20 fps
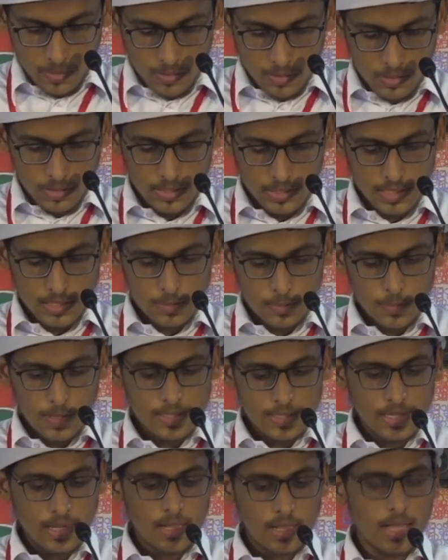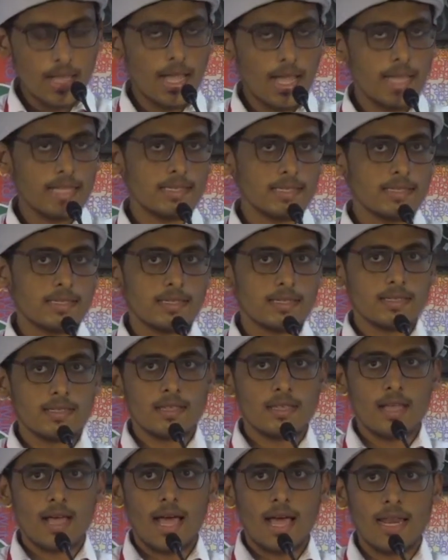This is why, as
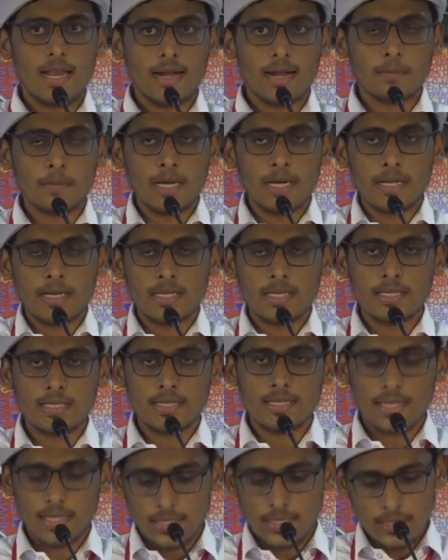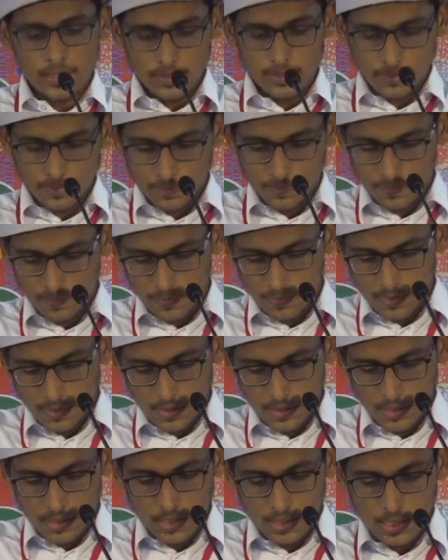Al-Amani says,
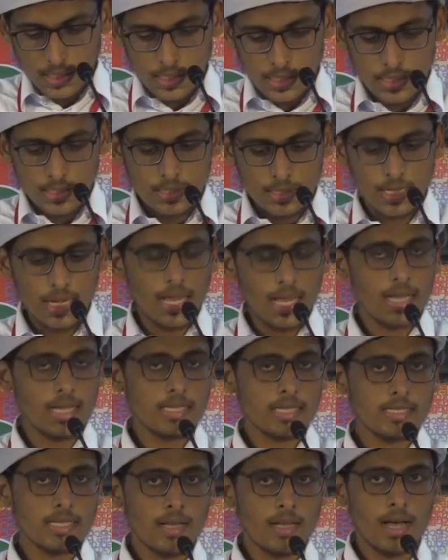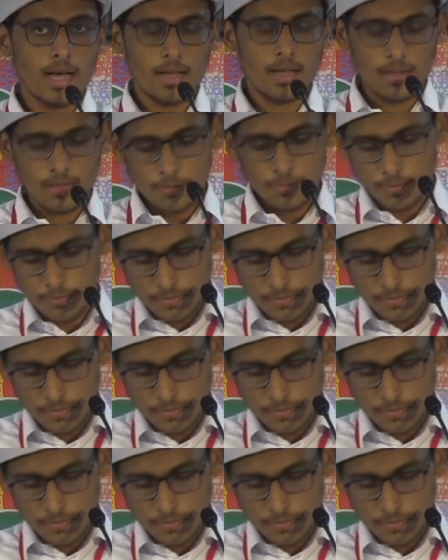the last half